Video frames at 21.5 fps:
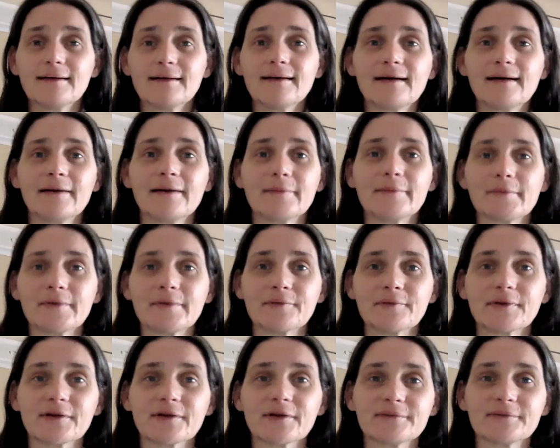I'm going to be
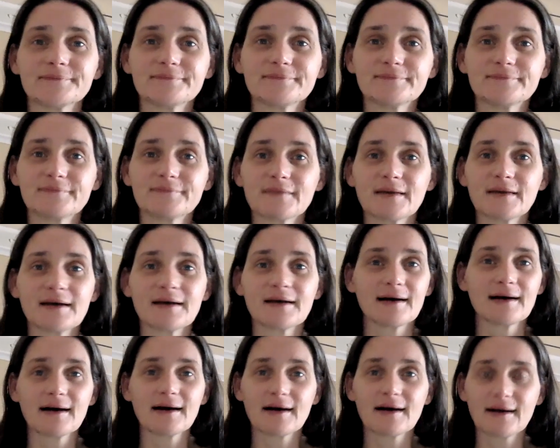real.
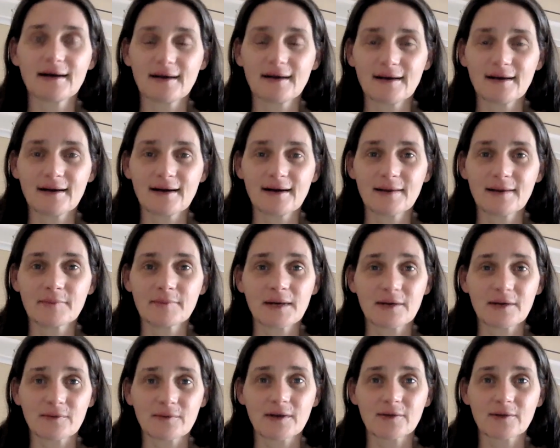I
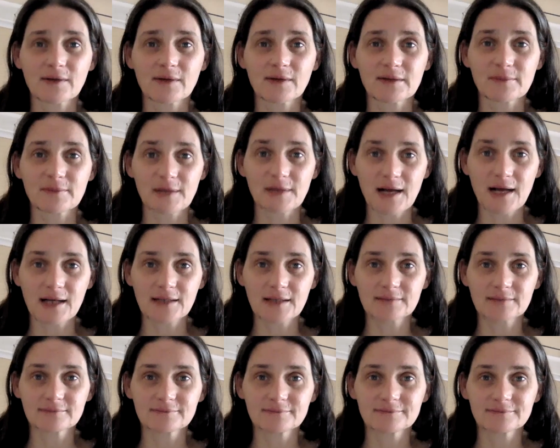might run around the block.
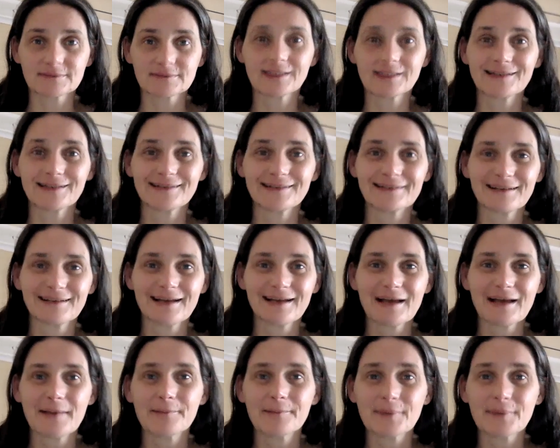
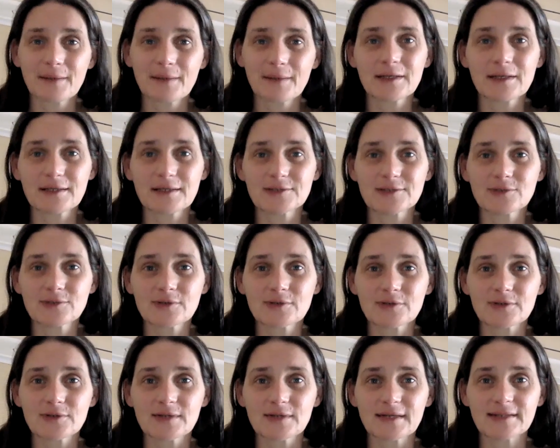But I mean, I do other
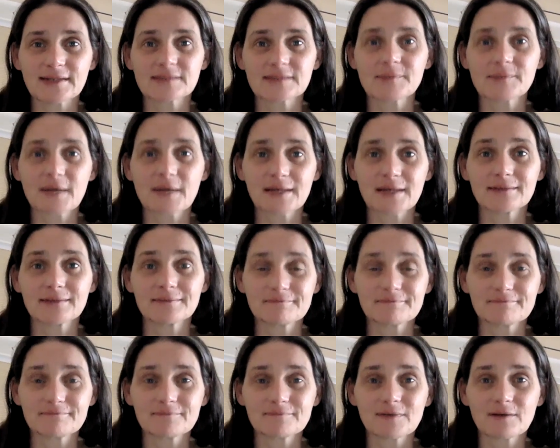things, but
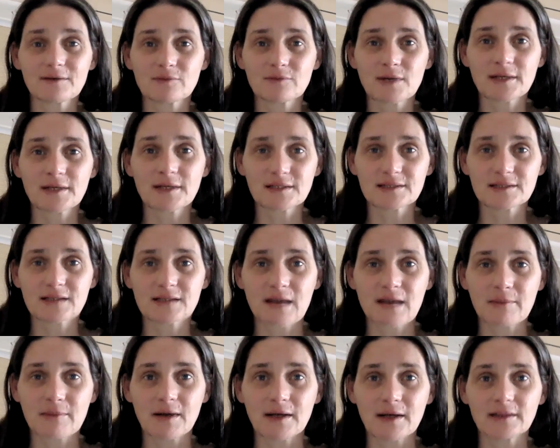running's
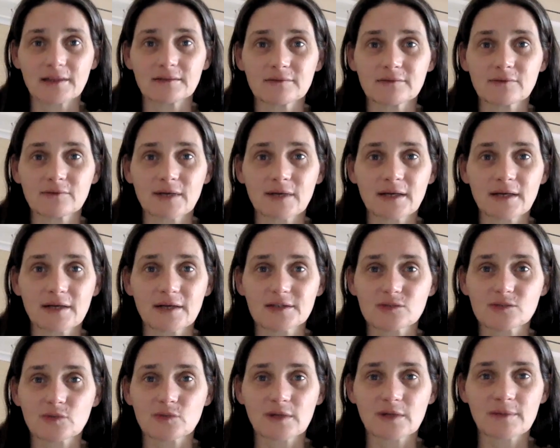not mine, right? I'll
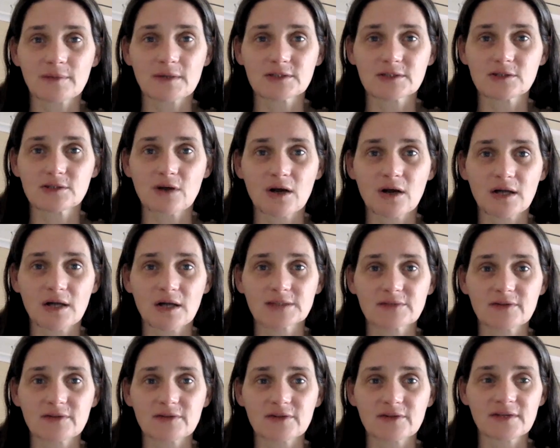swim, I'll do all kinds
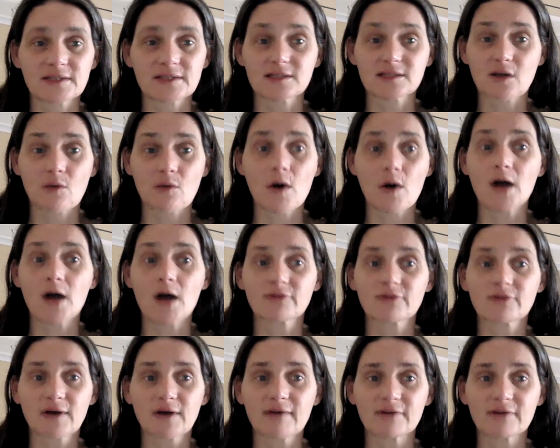of other things, and I'll walk
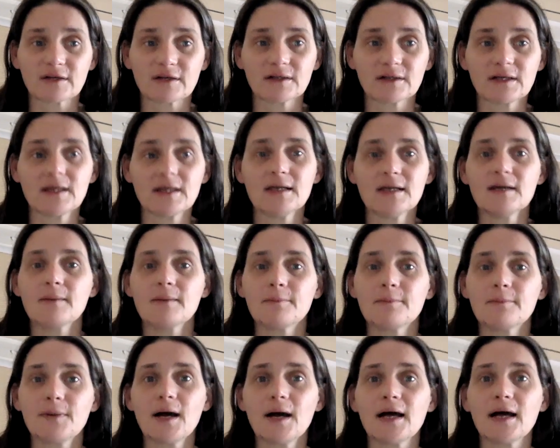forever.
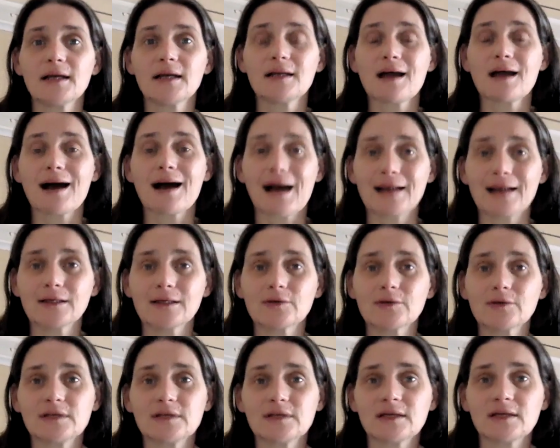But I know
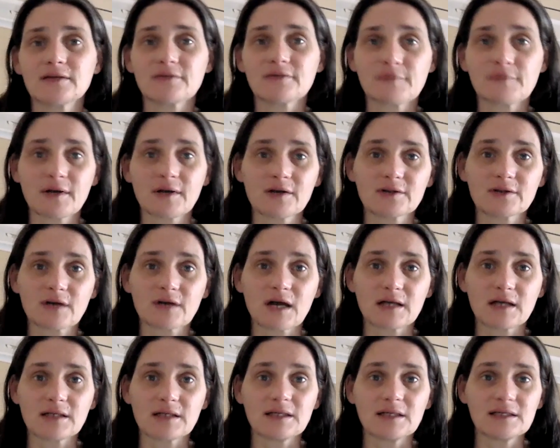at the end of a
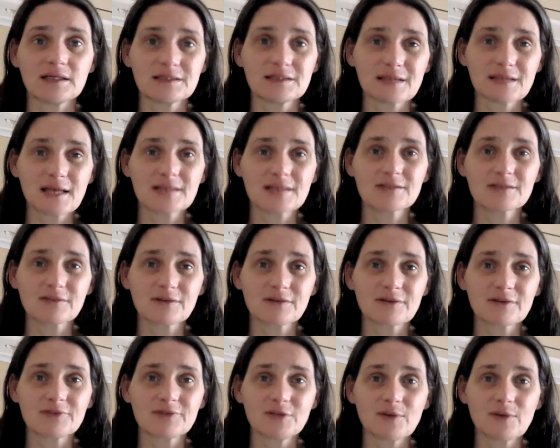marathon, he takes
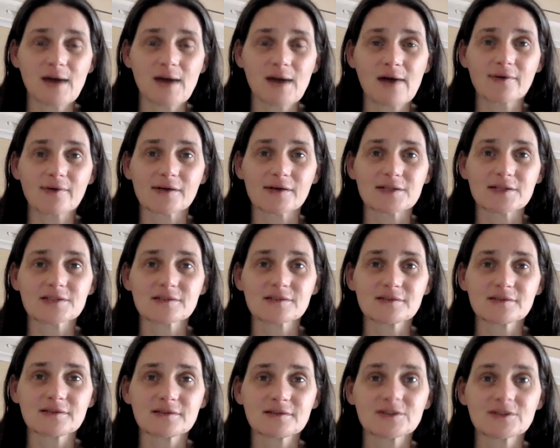a few hours
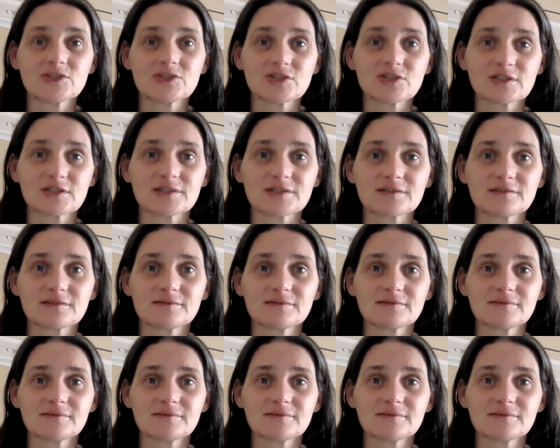to just